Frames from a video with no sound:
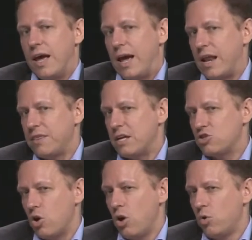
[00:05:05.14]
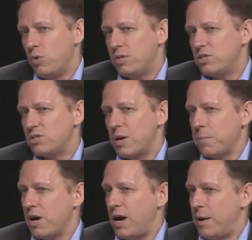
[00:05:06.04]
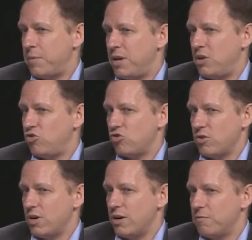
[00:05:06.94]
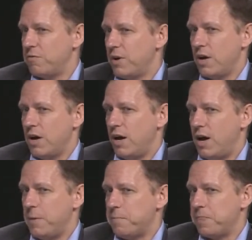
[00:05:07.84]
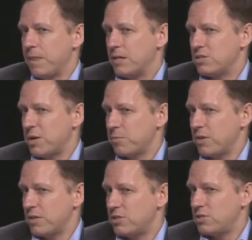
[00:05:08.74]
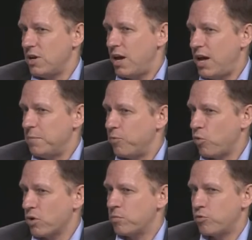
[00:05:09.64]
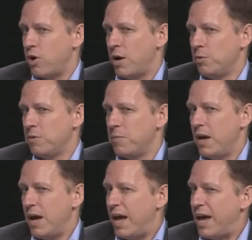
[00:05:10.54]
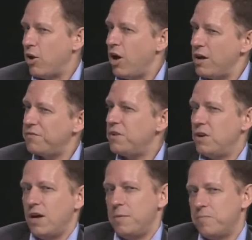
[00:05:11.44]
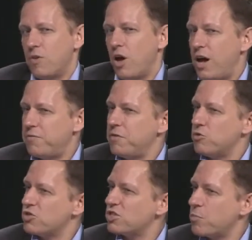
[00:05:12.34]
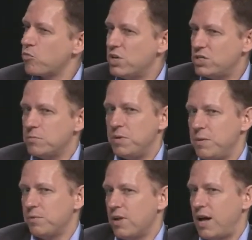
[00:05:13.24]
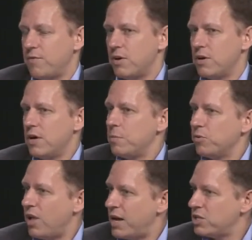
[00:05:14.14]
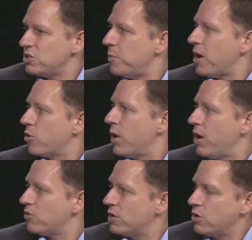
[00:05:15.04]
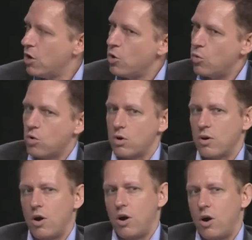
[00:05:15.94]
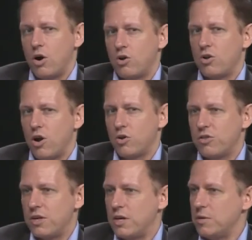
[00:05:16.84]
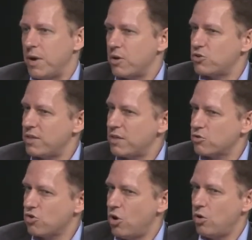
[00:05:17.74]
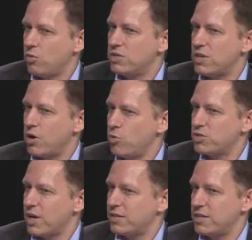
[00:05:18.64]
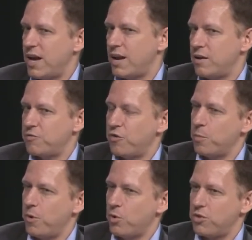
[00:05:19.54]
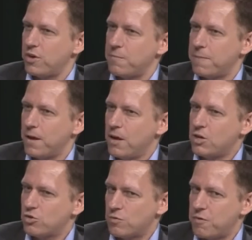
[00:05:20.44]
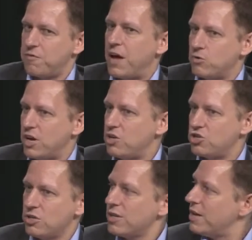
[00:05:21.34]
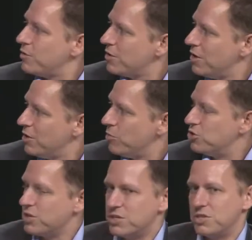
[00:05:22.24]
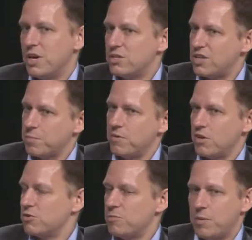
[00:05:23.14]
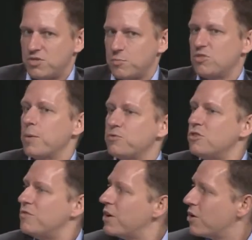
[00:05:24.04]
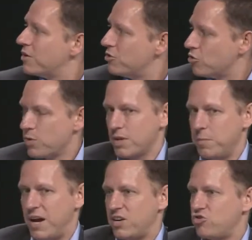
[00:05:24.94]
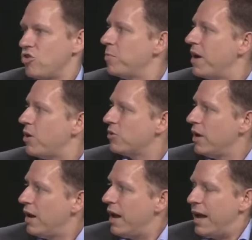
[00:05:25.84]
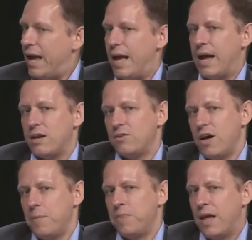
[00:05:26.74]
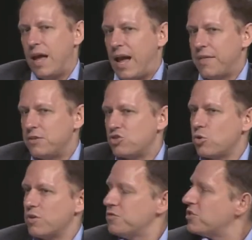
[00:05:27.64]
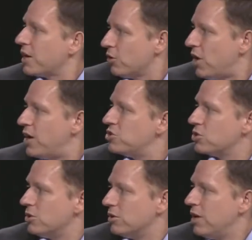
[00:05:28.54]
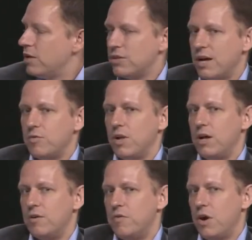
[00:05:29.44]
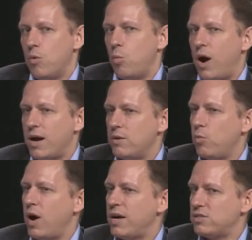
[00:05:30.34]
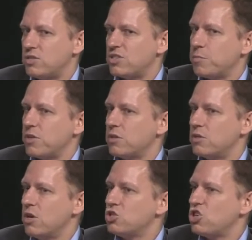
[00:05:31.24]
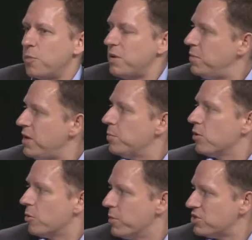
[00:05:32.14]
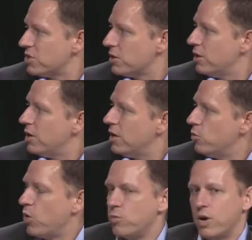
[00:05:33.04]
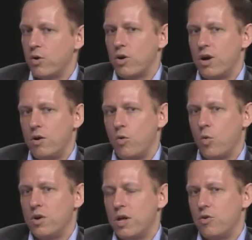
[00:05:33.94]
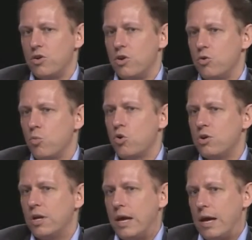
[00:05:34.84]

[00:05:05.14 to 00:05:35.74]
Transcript: And I think it's always some combination of um, something that's an important problem and often, um, often there's some reason people have a blind spot around it or aren't, aren't thinking about it. So I think there's always, I always like to get at it from both a sort of a foundational level, which is some, you know, maybe some substantive area that you're really passionate about, mm-hmm. and, um, and this sort of psychological level of why, why is this something that so many people are missing in one way or, or another. You know, the word,